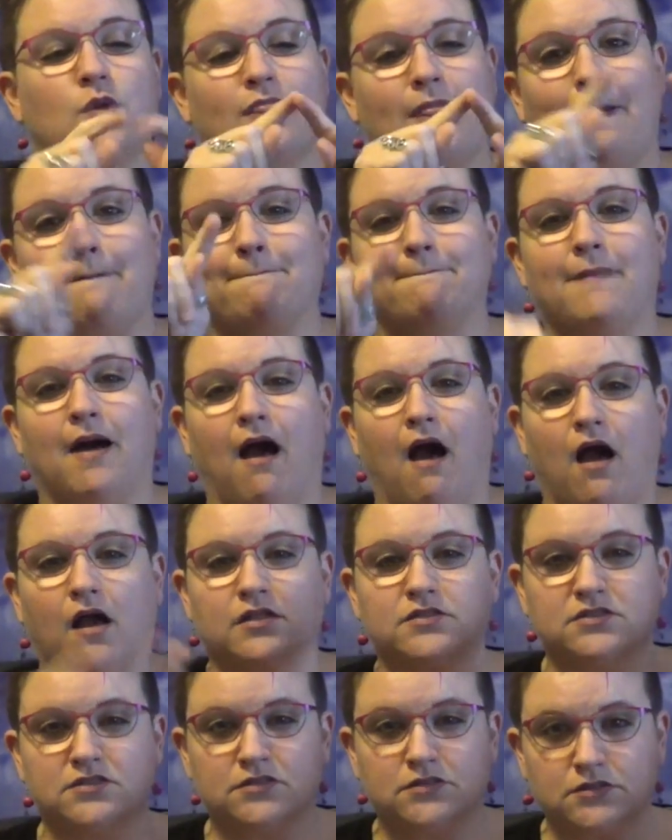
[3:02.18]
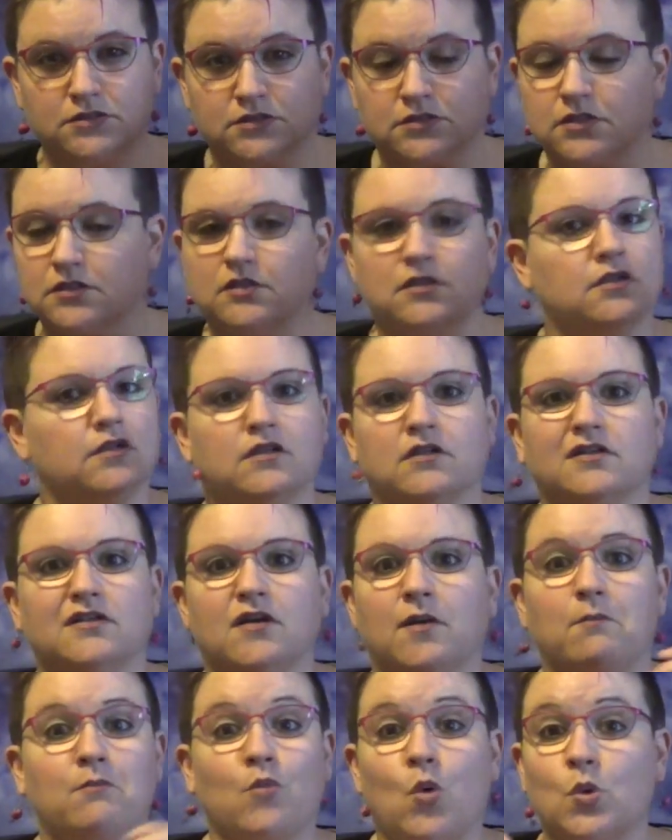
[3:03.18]
typically you don't fit in the
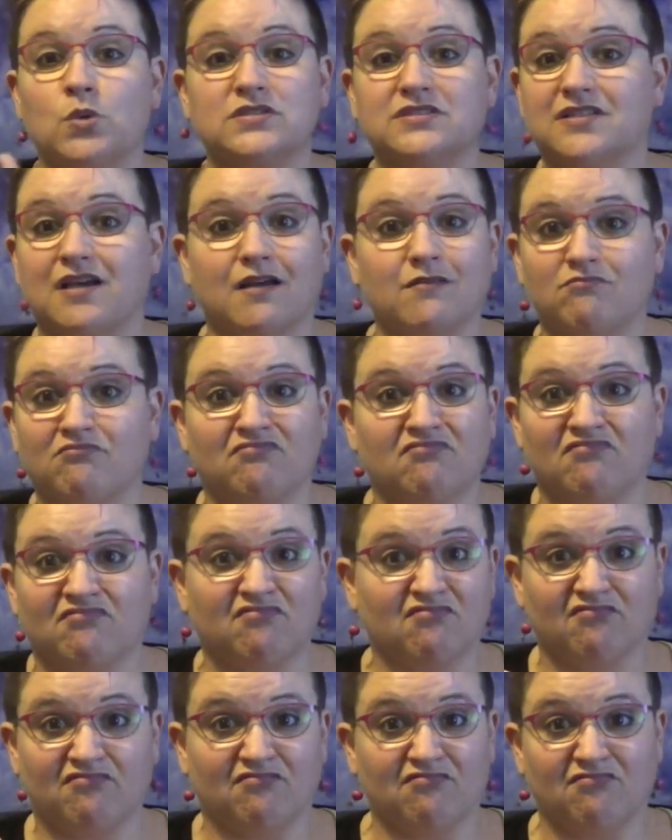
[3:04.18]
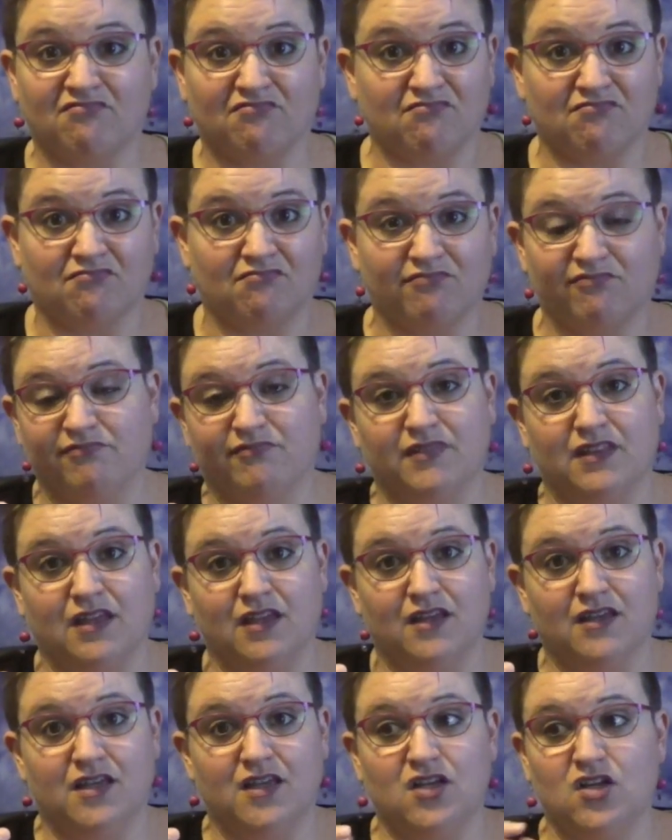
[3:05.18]
box that society
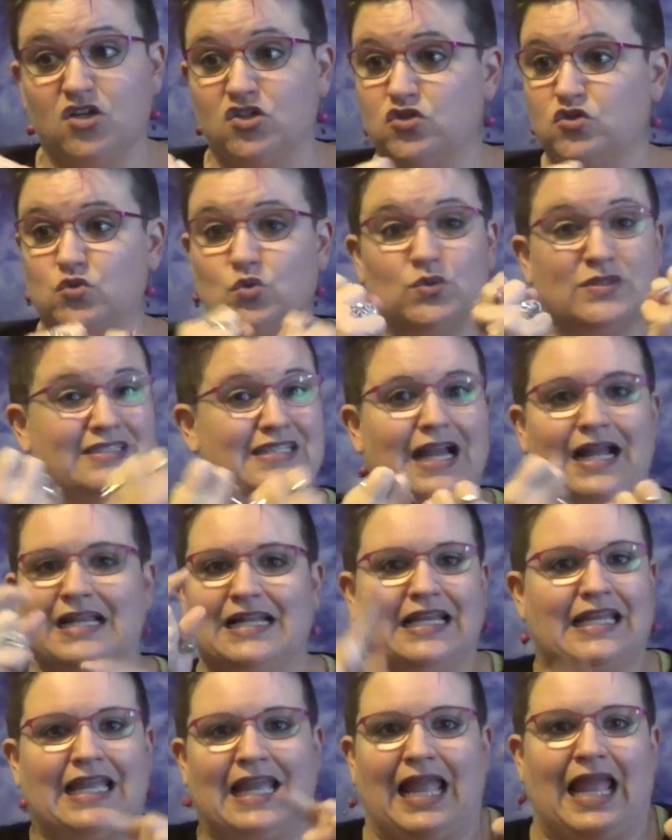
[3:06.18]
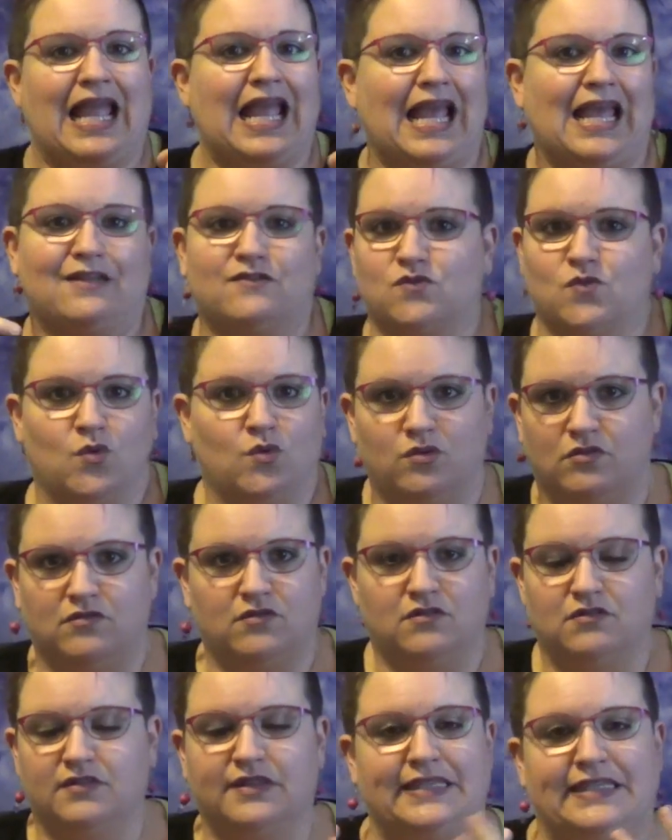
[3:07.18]
wants you to fit in.
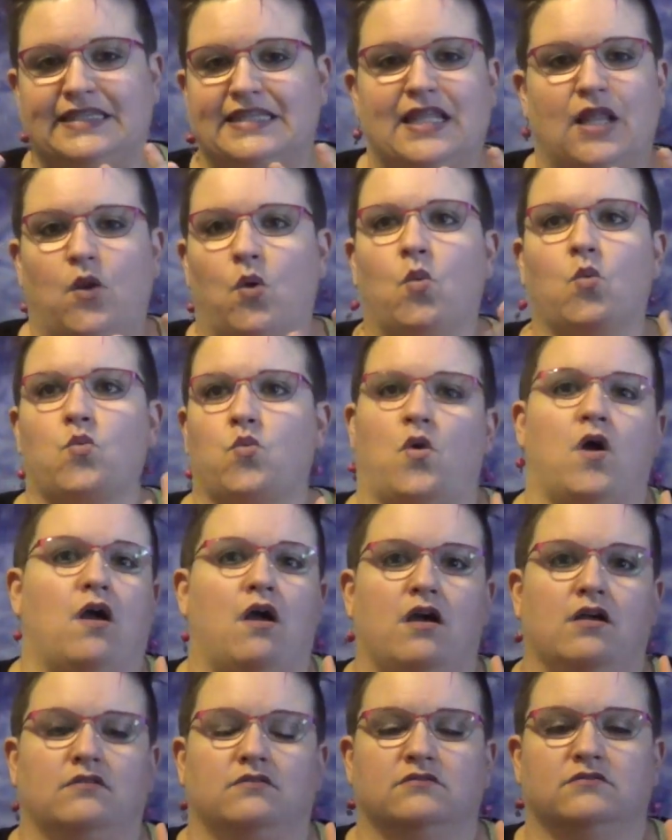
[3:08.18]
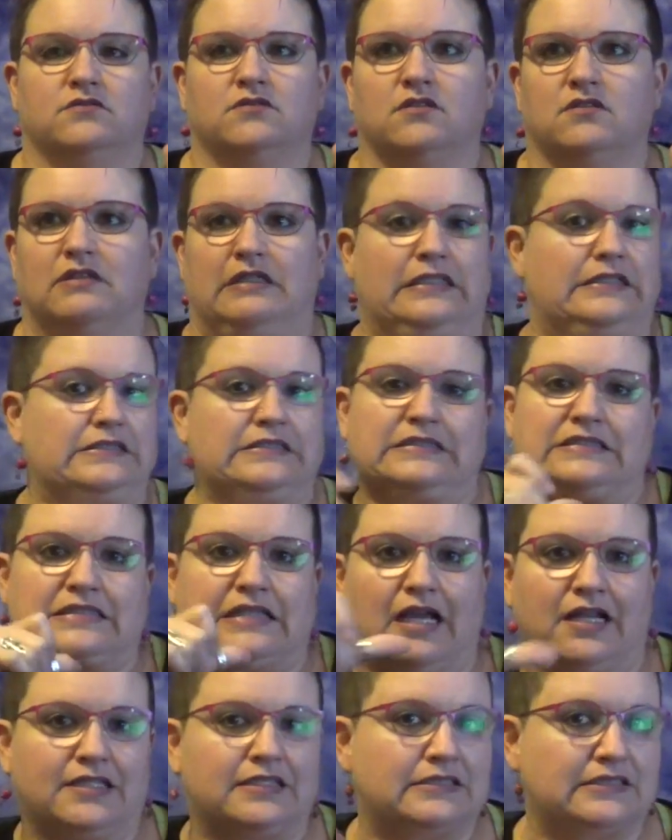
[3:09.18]
And society as a
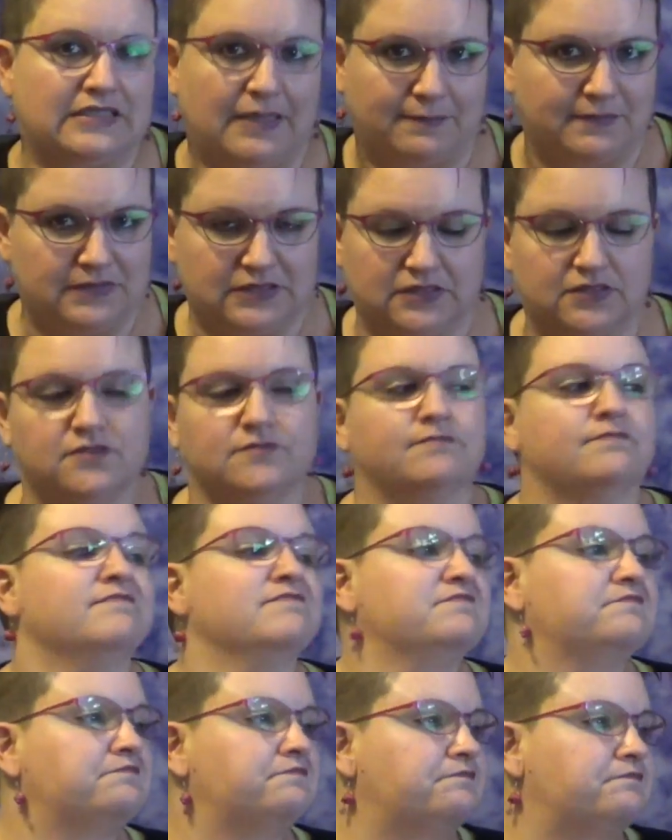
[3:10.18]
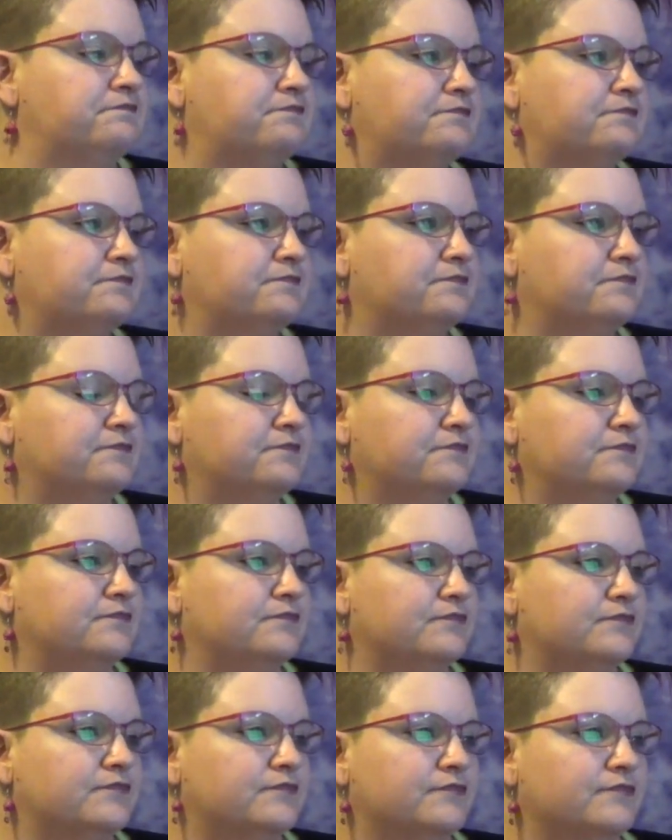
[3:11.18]
whole cannot handle that, and it's not typically
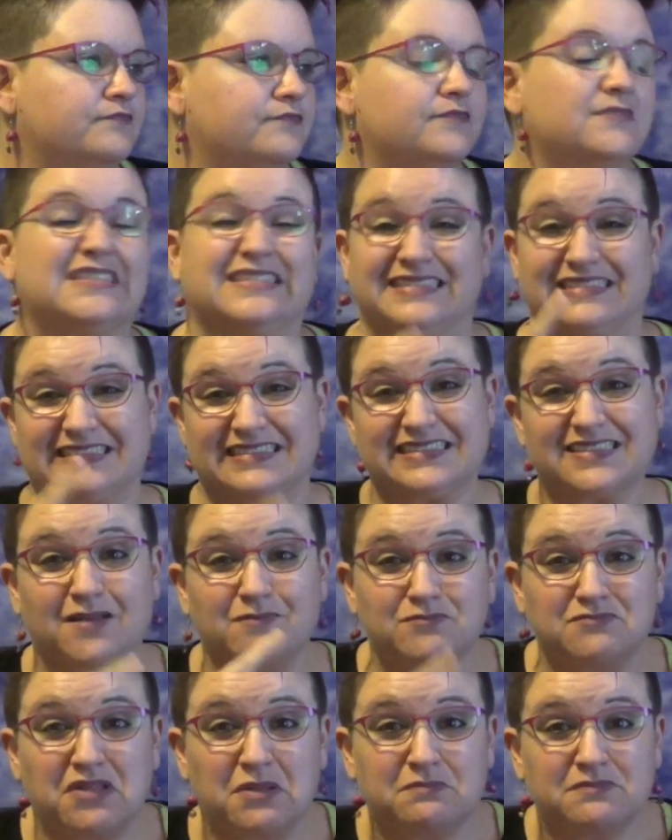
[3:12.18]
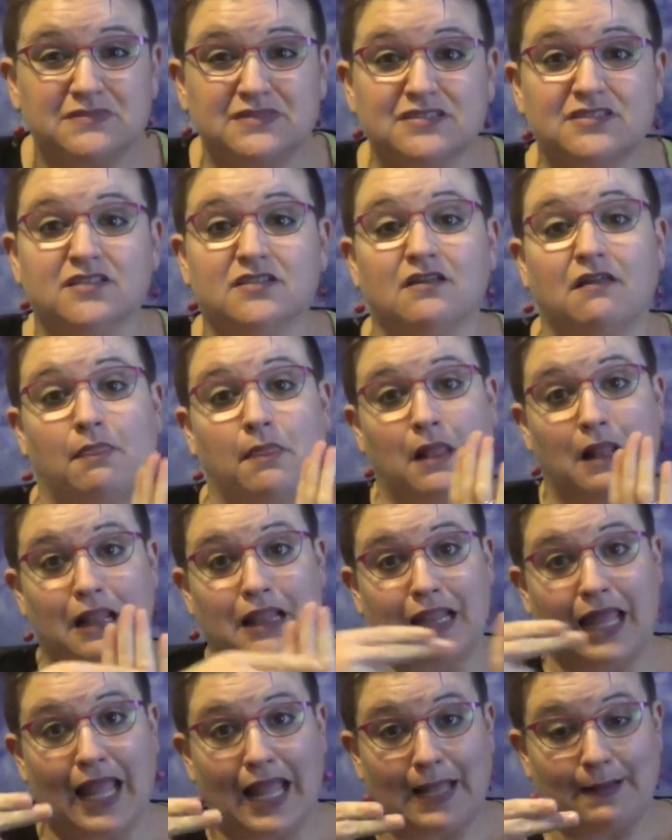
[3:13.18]
accepted.
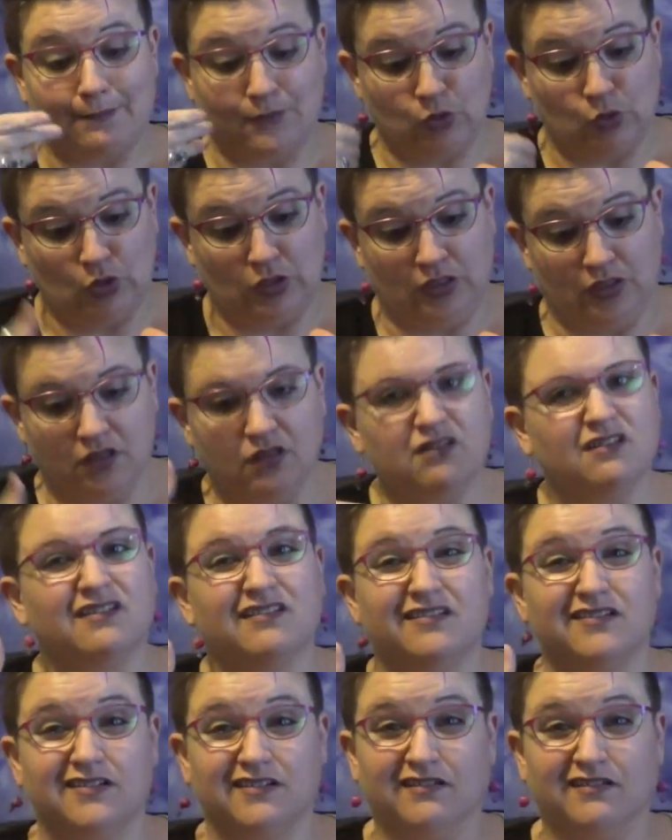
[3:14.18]
Sometimes